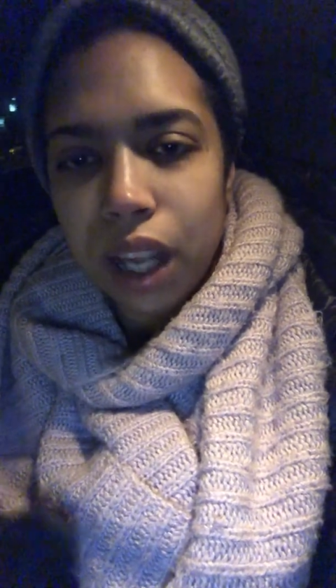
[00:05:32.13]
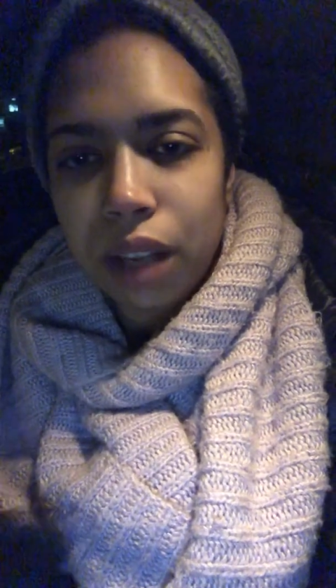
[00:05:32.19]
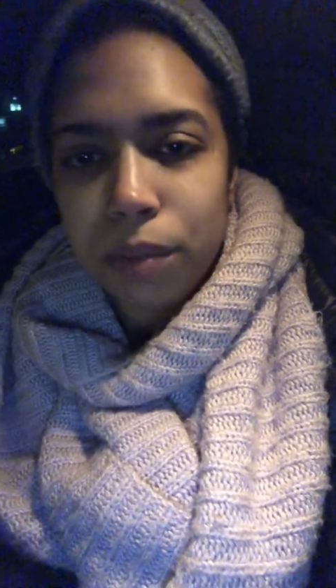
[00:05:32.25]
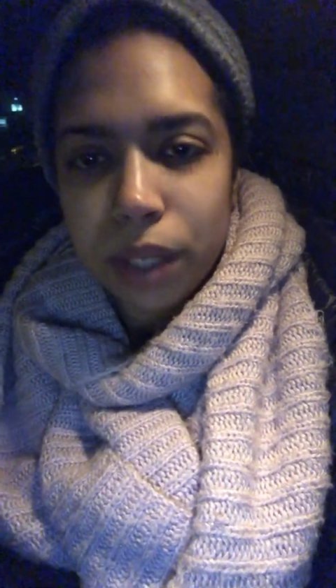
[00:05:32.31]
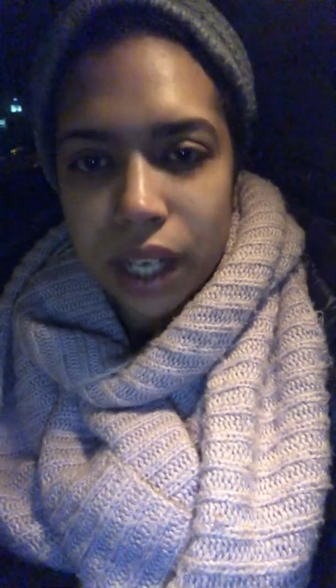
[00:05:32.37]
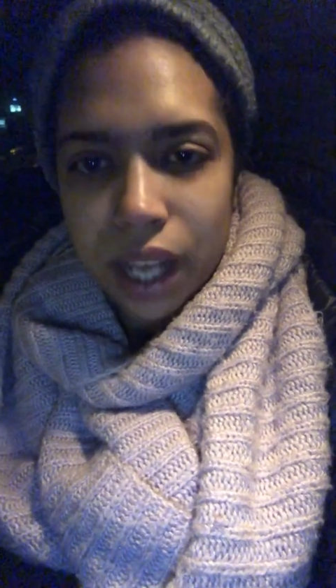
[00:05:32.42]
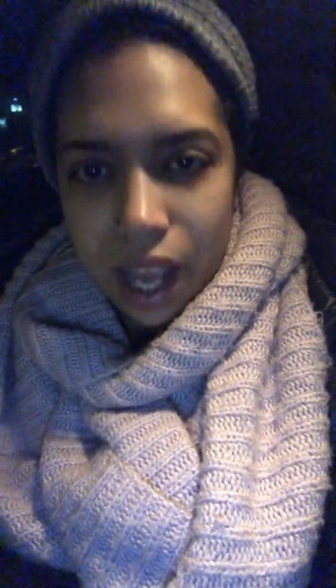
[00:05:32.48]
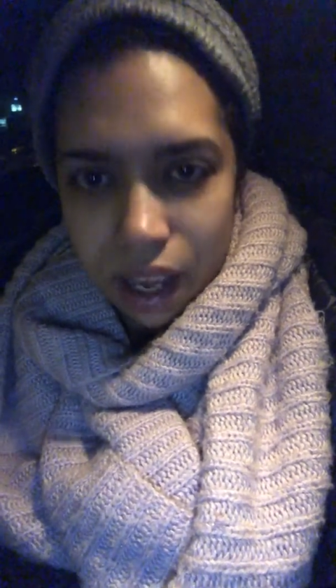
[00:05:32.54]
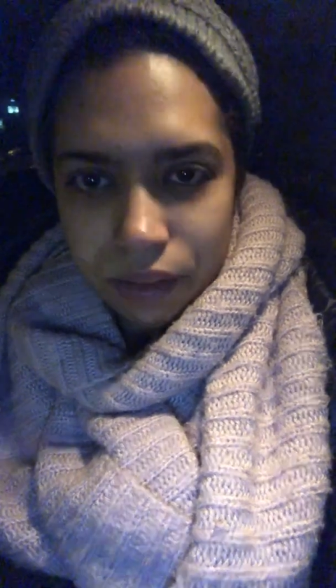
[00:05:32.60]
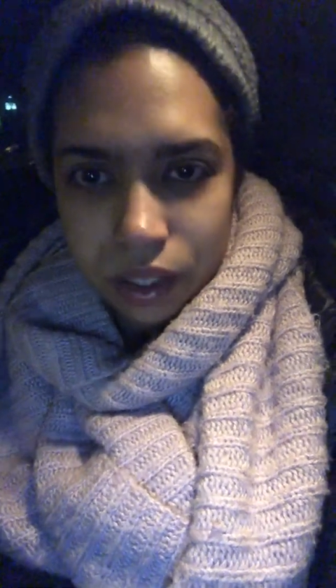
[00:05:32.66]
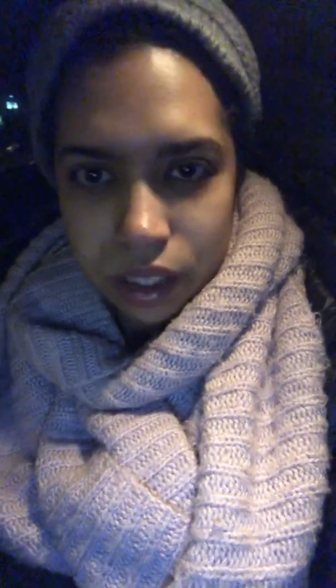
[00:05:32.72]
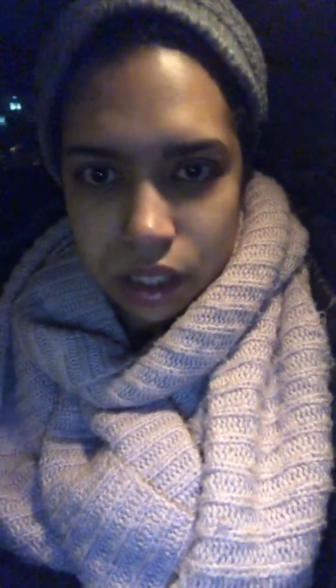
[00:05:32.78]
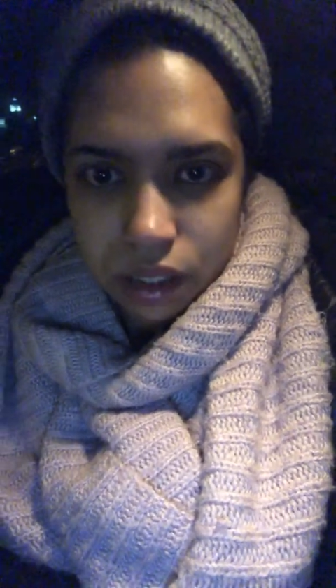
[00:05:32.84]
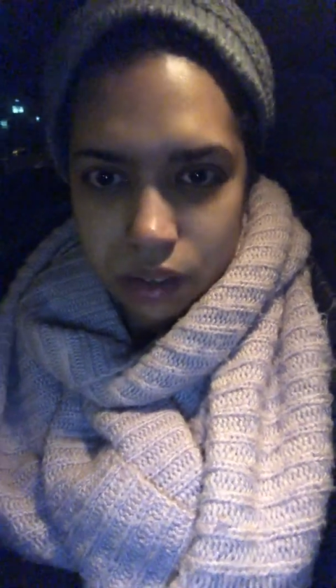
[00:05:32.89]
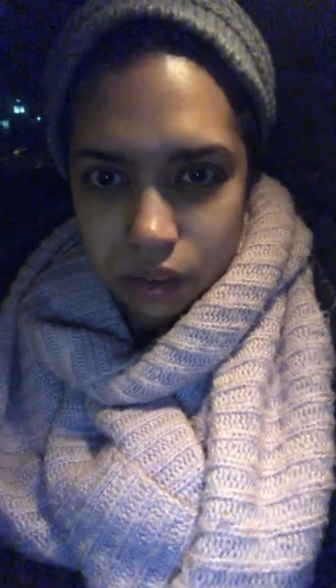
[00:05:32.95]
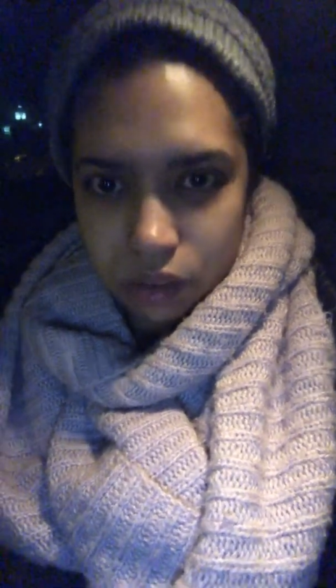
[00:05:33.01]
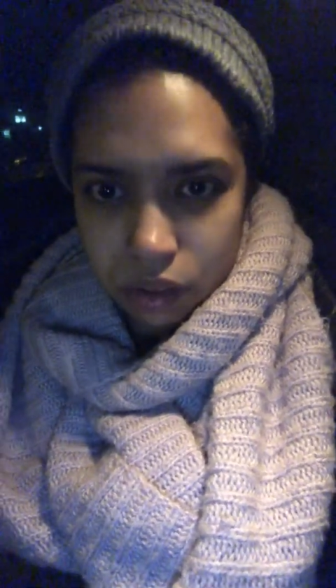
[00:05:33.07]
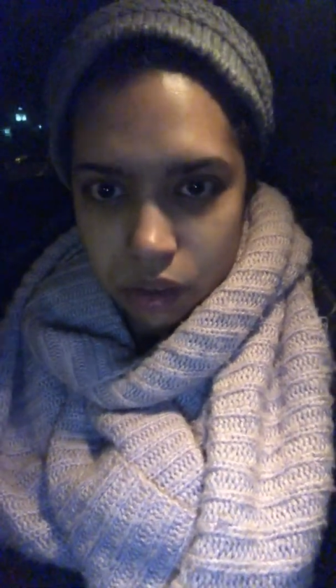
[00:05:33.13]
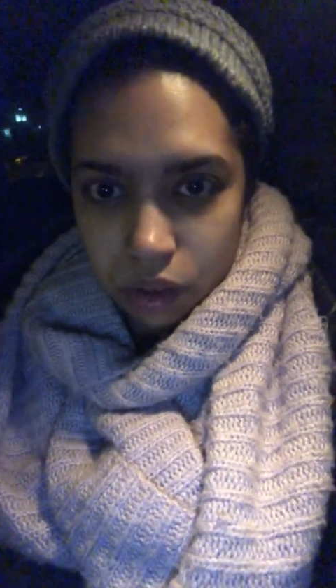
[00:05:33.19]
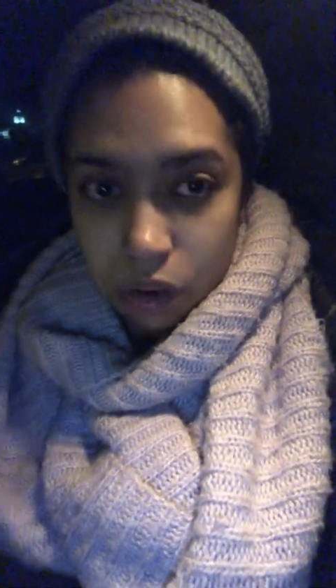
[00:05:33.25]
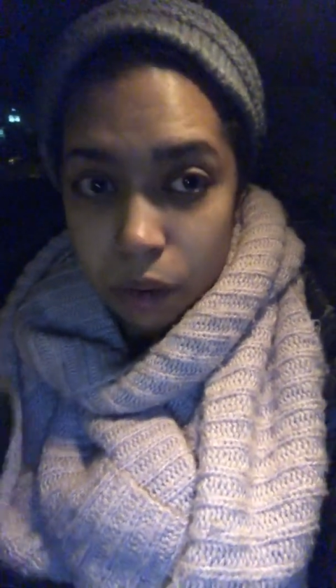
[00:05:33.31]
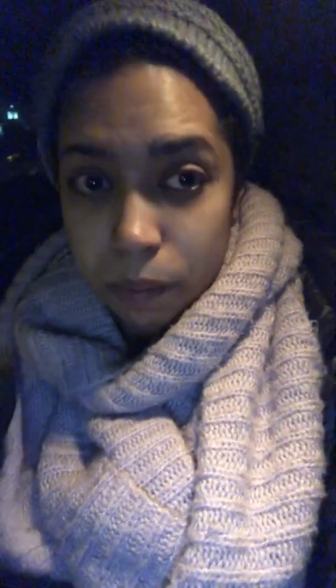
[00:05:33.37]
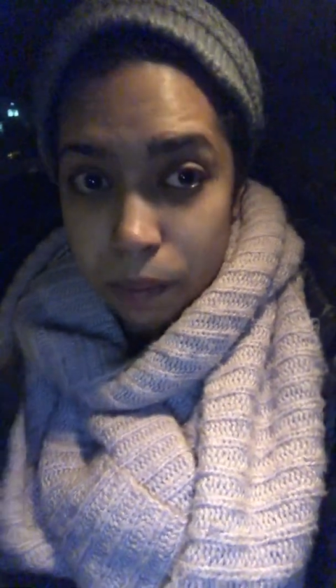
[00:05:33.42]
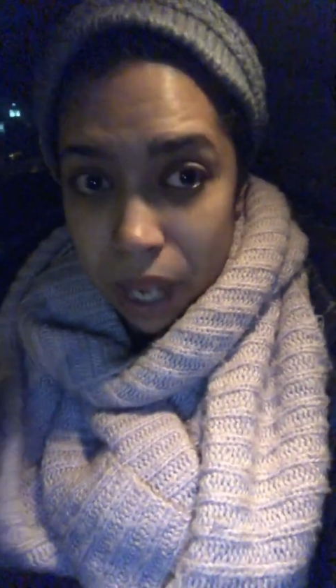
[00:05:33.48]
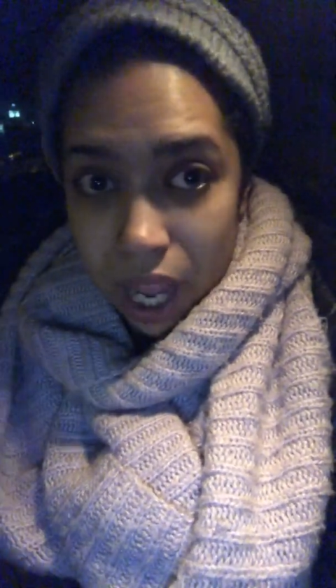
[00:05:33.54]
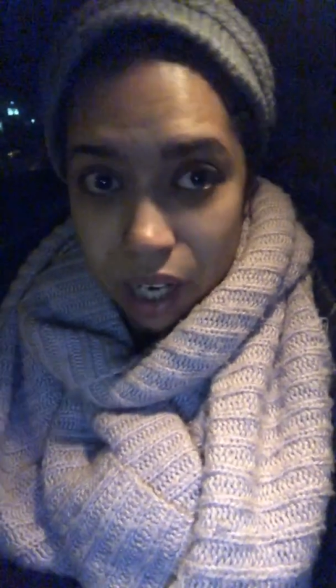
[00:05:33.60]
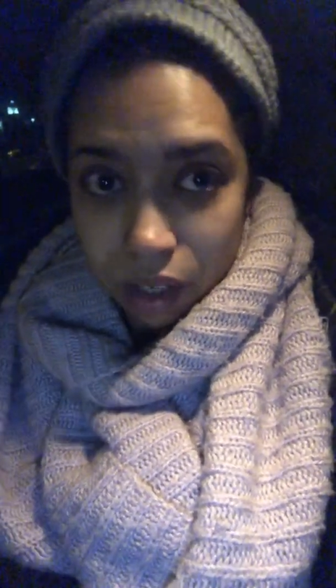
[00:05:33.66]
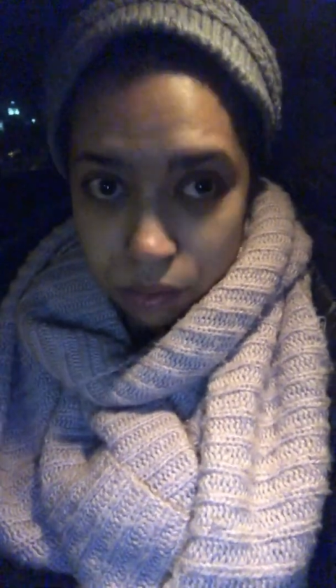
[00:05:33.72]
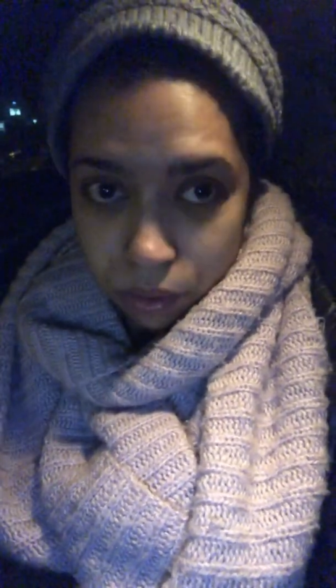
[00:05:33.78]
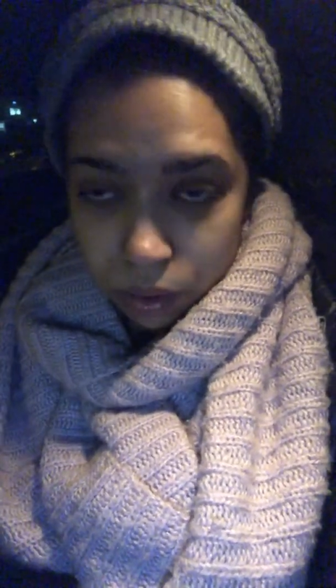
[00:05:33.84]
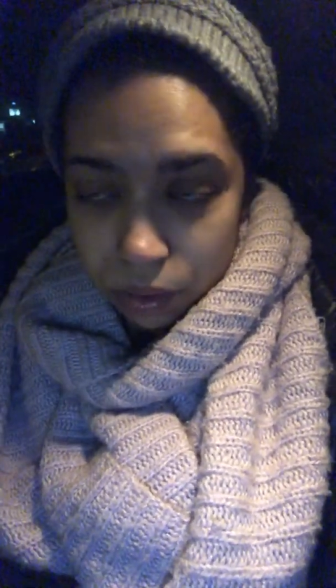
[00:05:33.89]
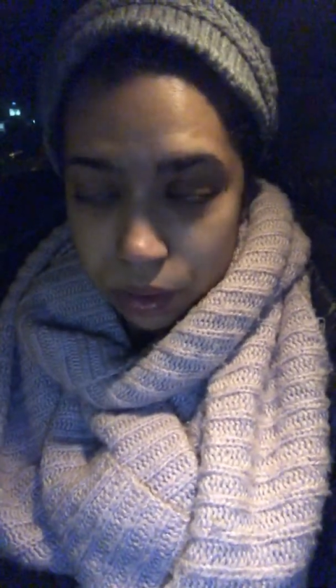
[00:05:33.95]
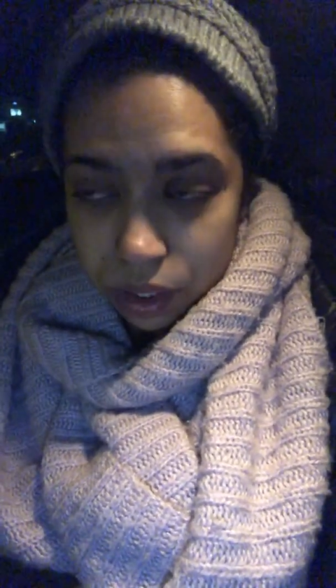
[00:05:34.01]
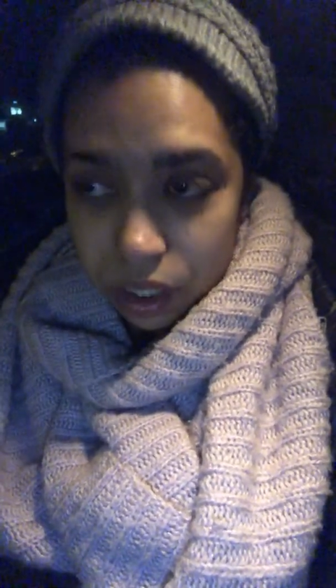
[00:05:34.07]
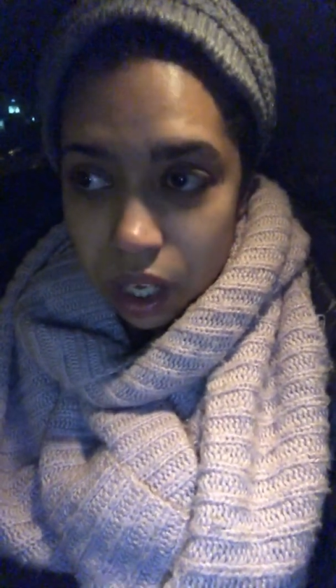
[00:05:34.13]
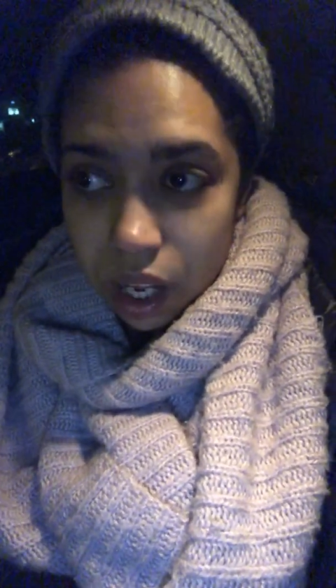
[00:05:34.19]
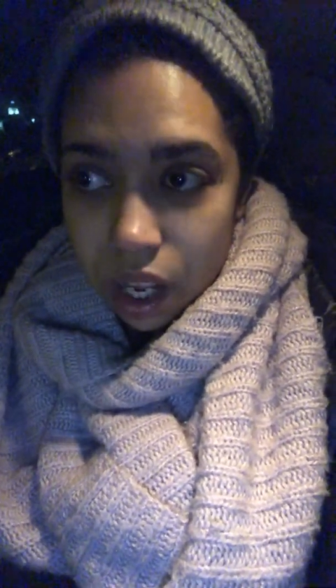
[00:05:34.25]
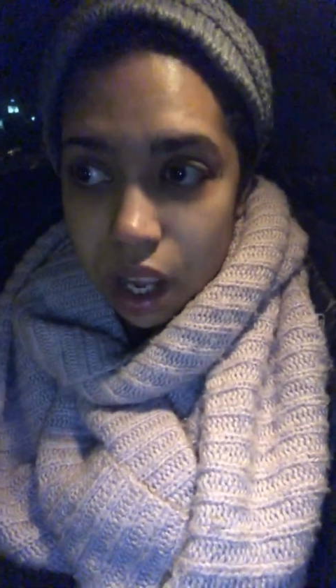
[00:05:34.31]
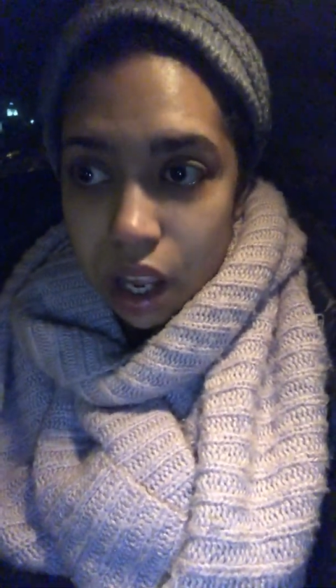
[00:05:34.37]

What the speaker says: I've been having to go back roads